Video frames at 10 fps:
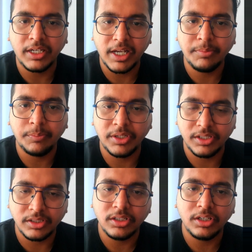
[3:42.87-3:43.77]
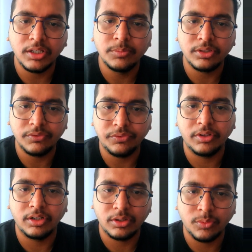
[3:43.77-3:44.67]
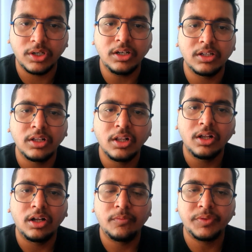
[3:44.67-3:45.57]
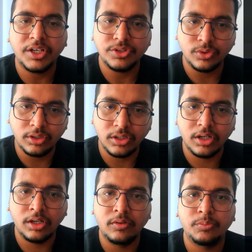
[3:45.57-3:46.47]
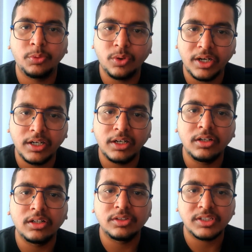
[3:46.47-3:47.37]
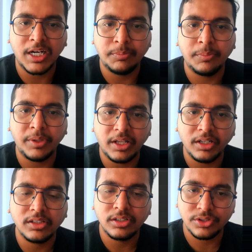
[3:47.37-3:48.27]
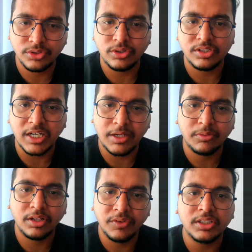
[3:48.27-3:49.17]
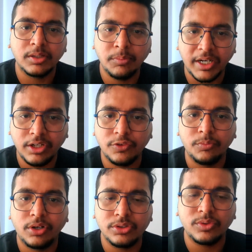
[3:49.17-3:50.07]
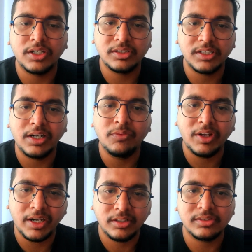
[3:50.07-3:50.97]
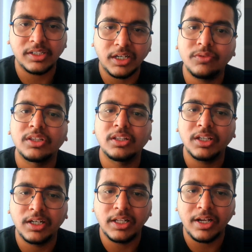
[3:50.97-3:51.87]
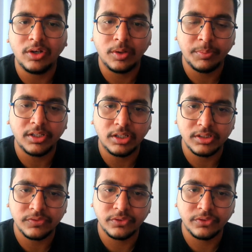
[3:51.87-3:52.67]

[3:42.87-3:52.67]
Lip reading: preparation in terms of quant, they should go ahead and start preparing. They should start giving some kind of mocks to understand where they stand within the entire competitive